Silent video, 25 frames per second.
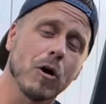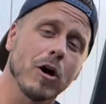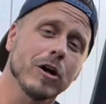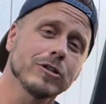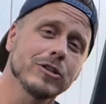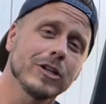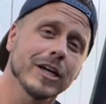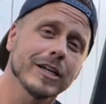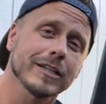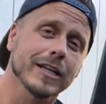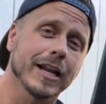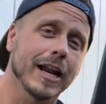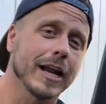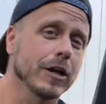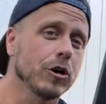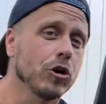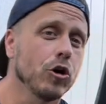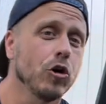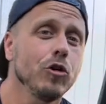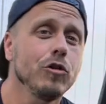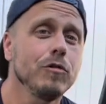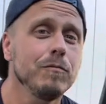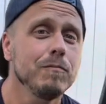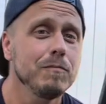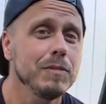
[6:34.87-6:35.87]
project, and I
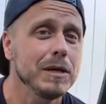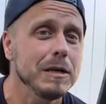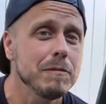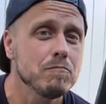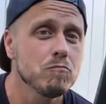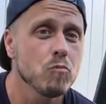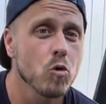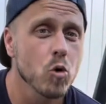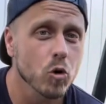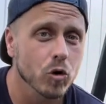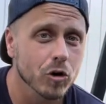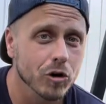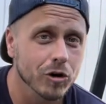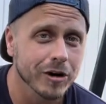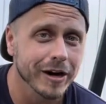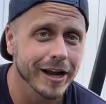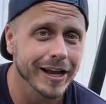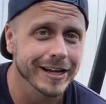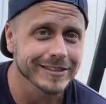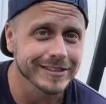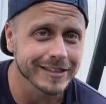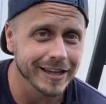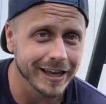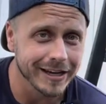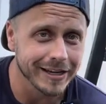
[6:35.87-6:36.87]
couldn't be more
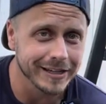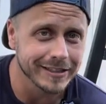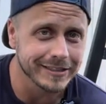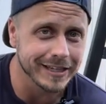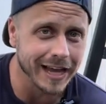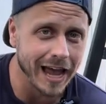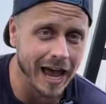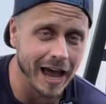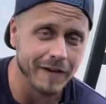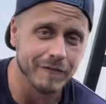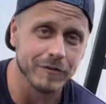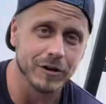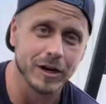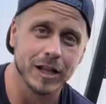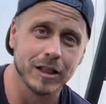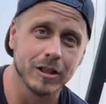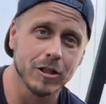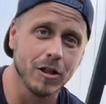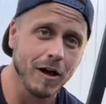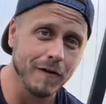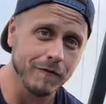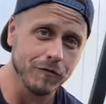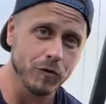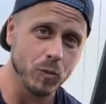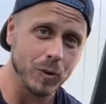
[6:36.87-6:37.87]
excited to have it. I
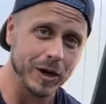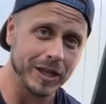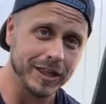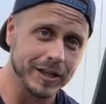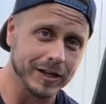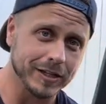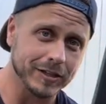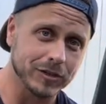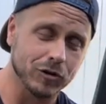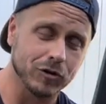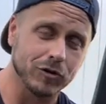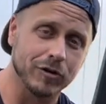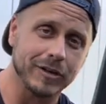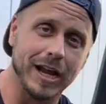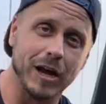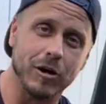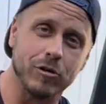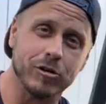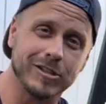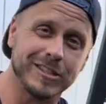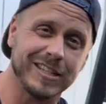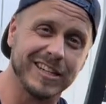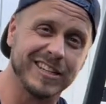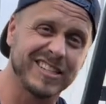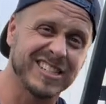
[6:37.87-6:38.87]
love the way that it turned out.
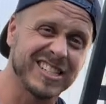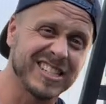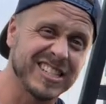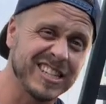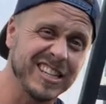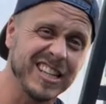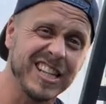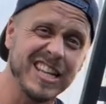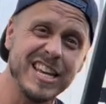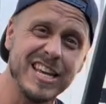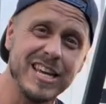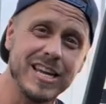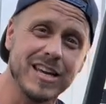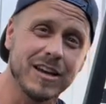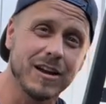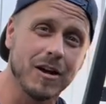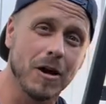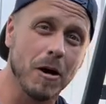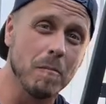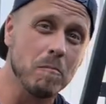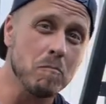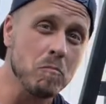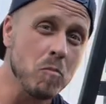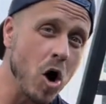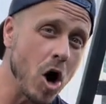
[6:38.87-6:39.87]
It's a sleek,
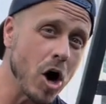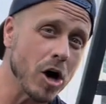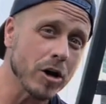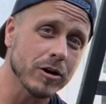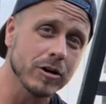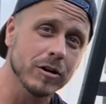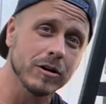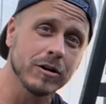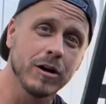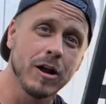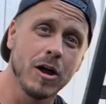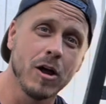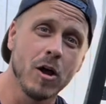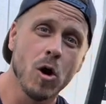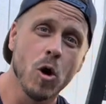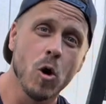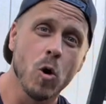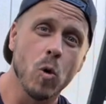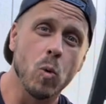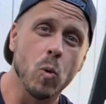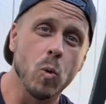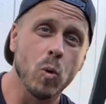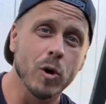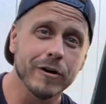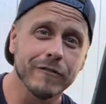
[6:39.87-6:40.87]
modern,
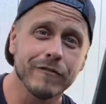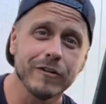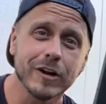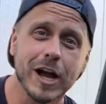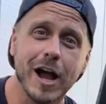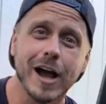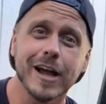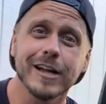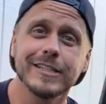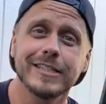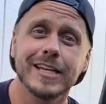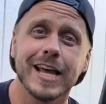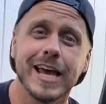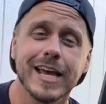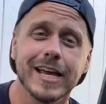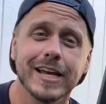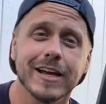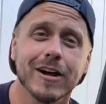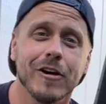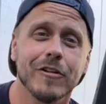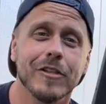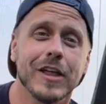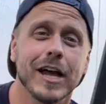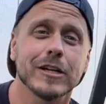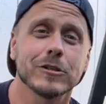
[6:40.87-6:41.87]
one-of-a-kind take
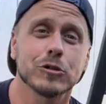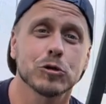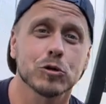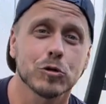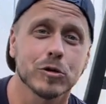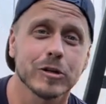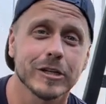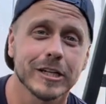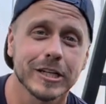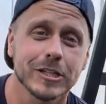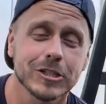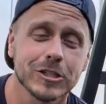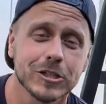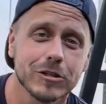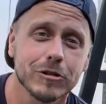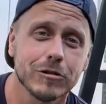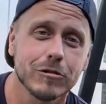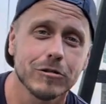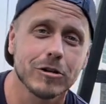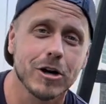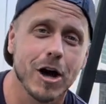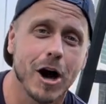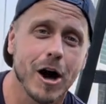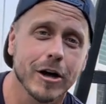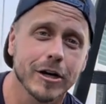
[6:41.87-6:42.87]
on that traditional
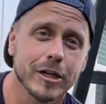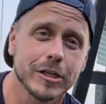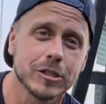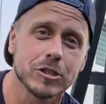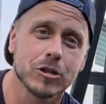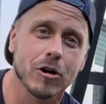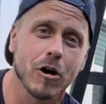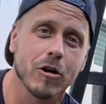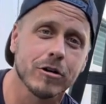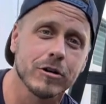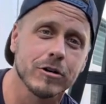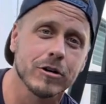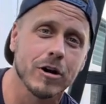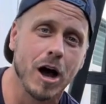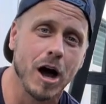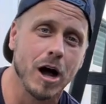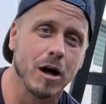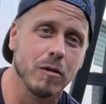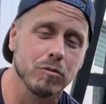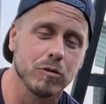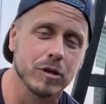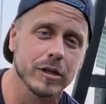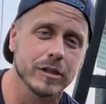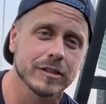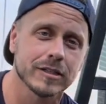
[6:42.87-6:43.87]
cottage garden
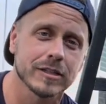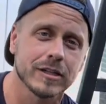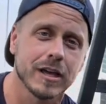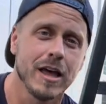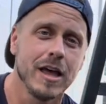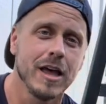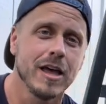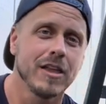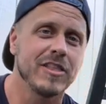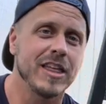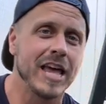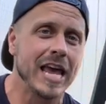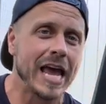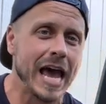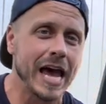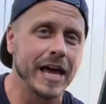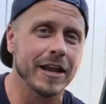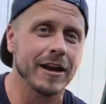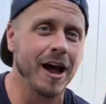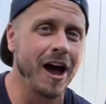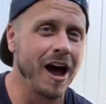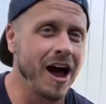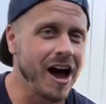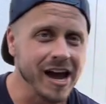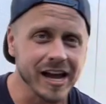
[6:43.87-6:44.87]
obelisk. They add
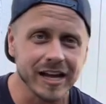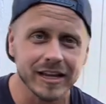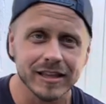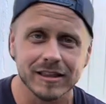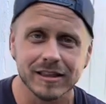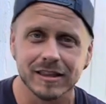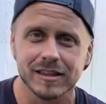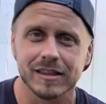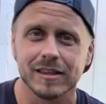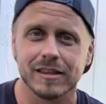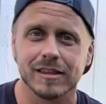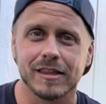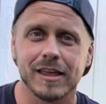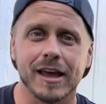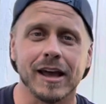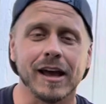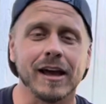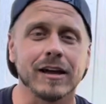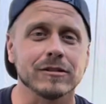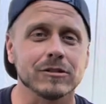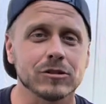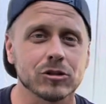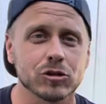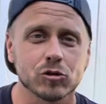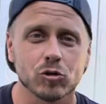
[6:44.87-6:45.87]
height, they
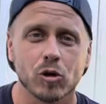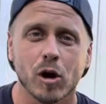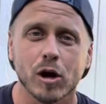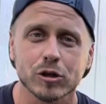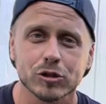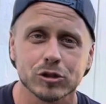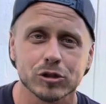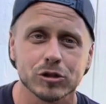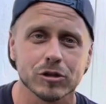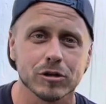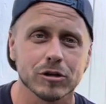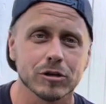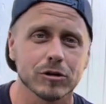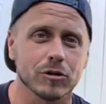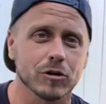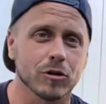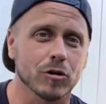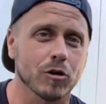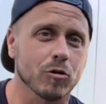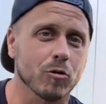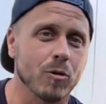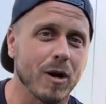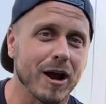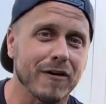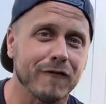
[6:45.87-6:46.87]
add structure, they're
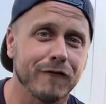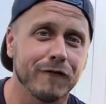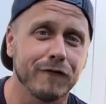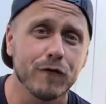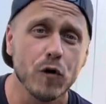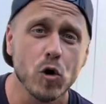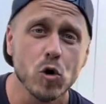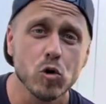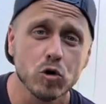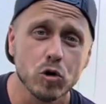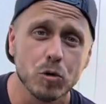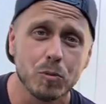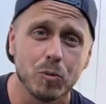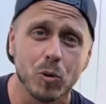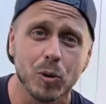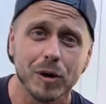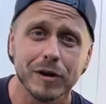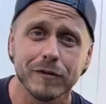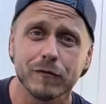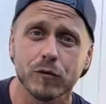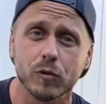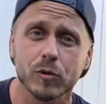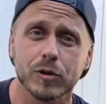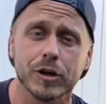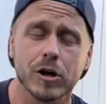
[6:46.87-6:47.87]
a great focal
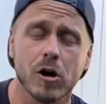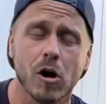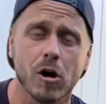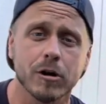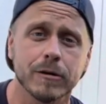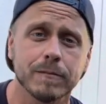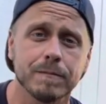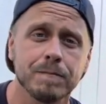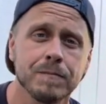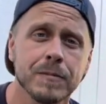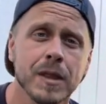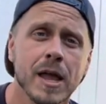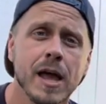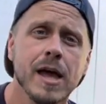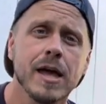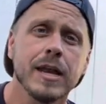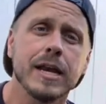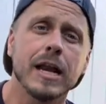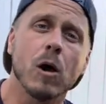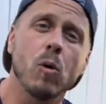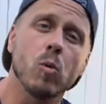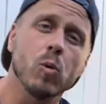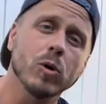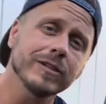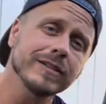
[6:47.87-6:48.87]
point for the garden.
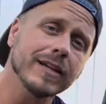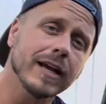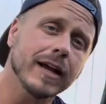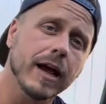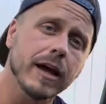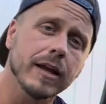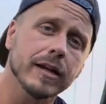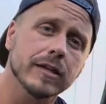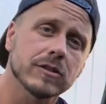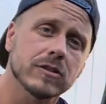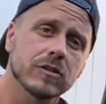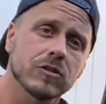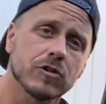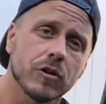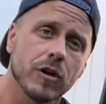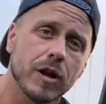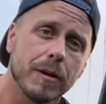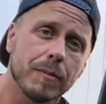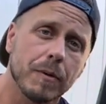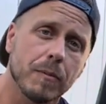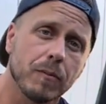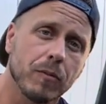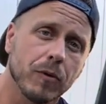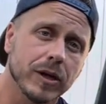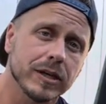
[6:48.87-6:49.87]
Now, once I got it stood up
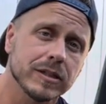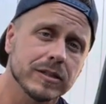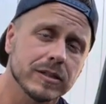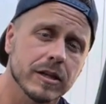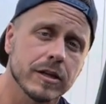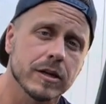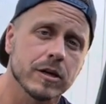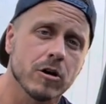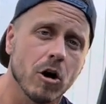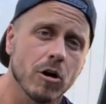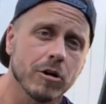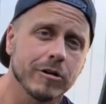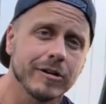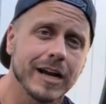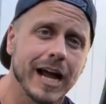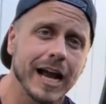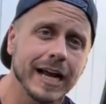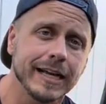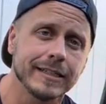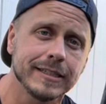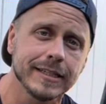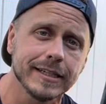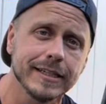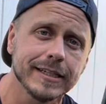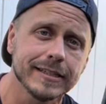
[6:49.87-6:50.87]
and placed in the garden, I
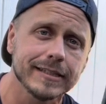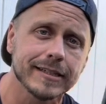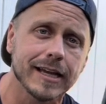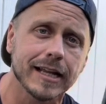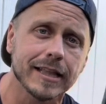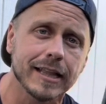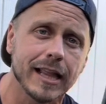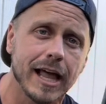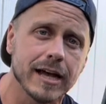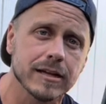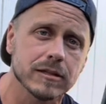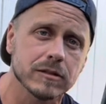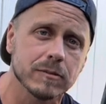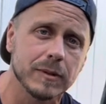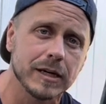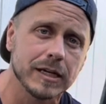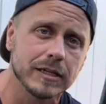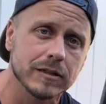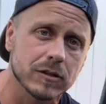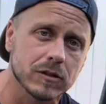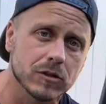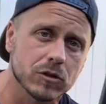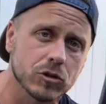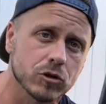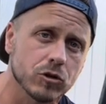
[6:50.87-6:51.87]
did decide last minute
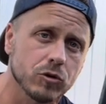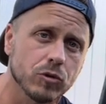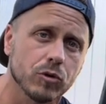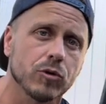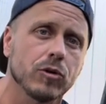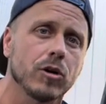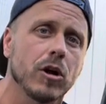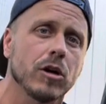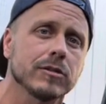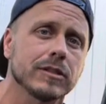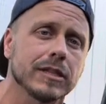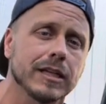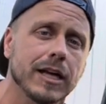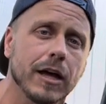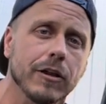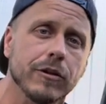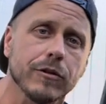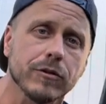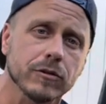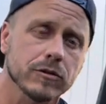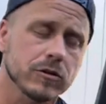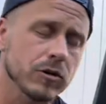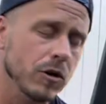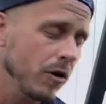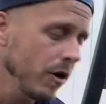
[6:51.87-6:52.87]
to screw it all
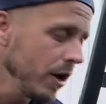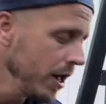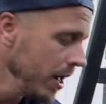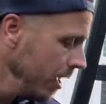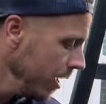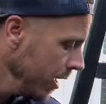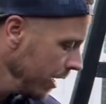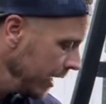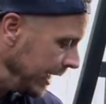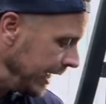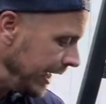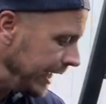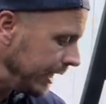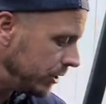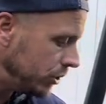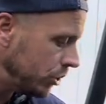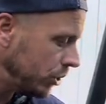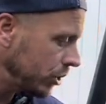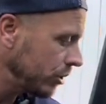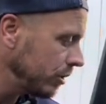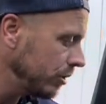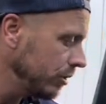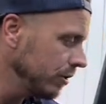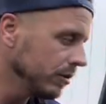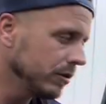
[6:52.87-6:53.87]
together. So
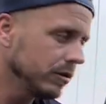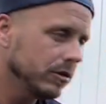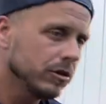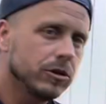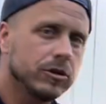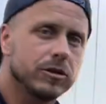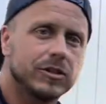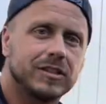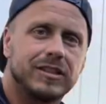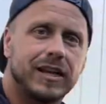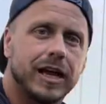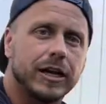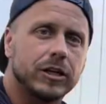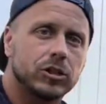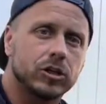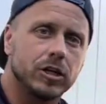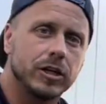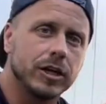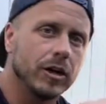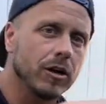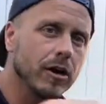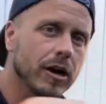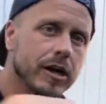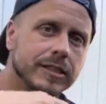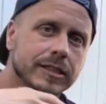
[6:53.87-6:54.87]
each little section
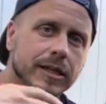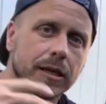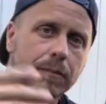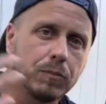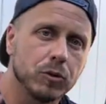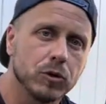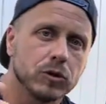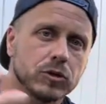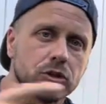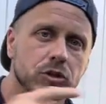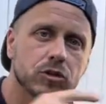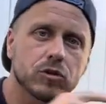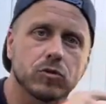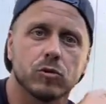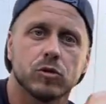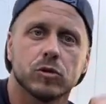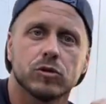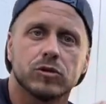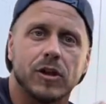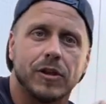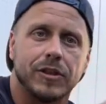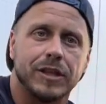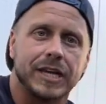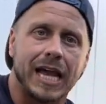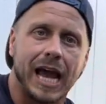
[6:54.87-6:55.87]
here, I did put
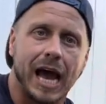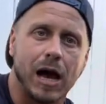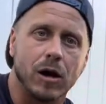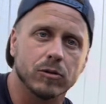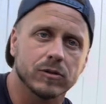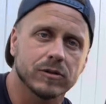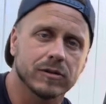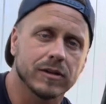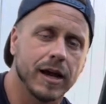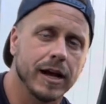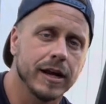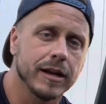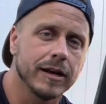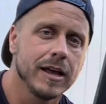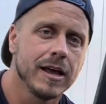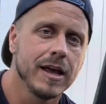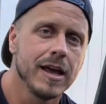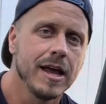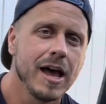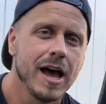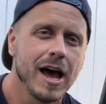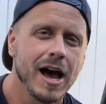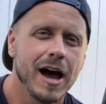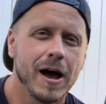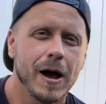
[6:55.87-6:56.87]
screws on the outside.
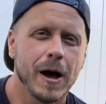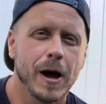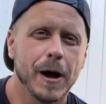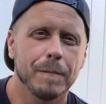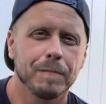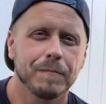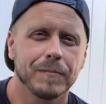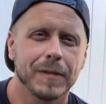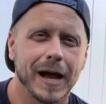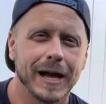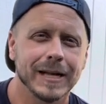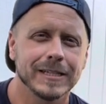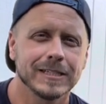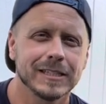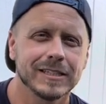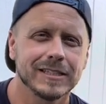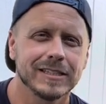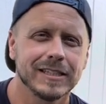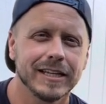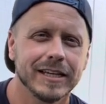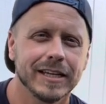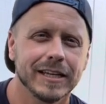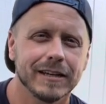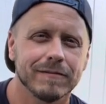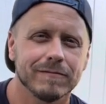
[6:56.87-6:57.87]
Um, I just
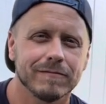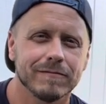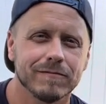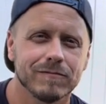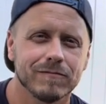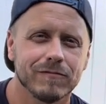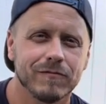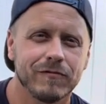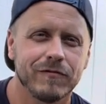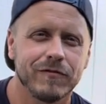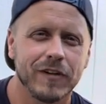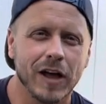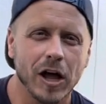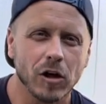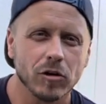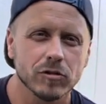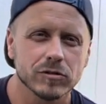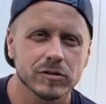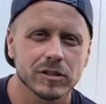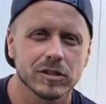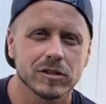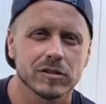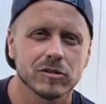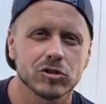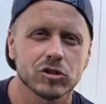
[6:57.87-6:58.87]
think it
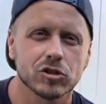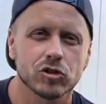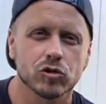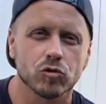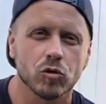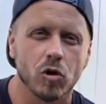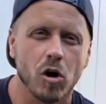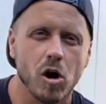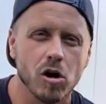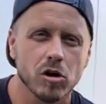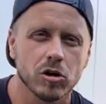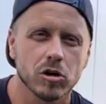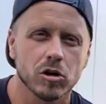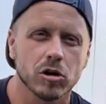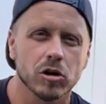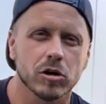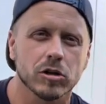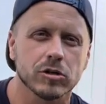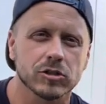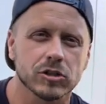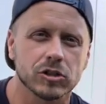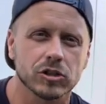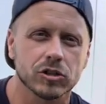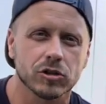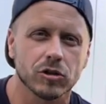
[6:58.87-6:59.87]
felt stronger
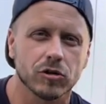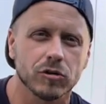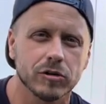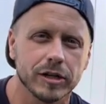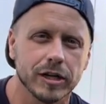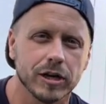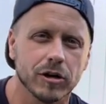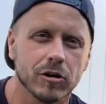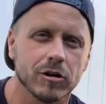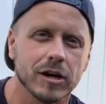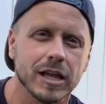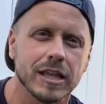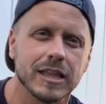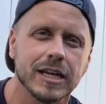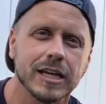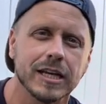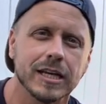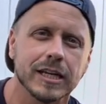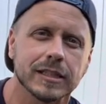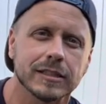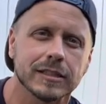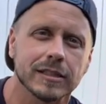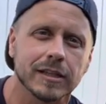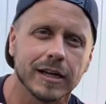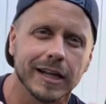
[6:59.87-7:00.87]
and sturdier, and I think
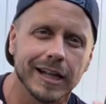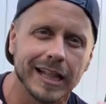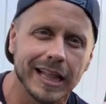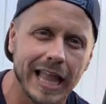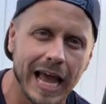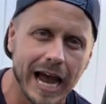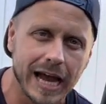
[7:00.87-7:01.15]
it's going to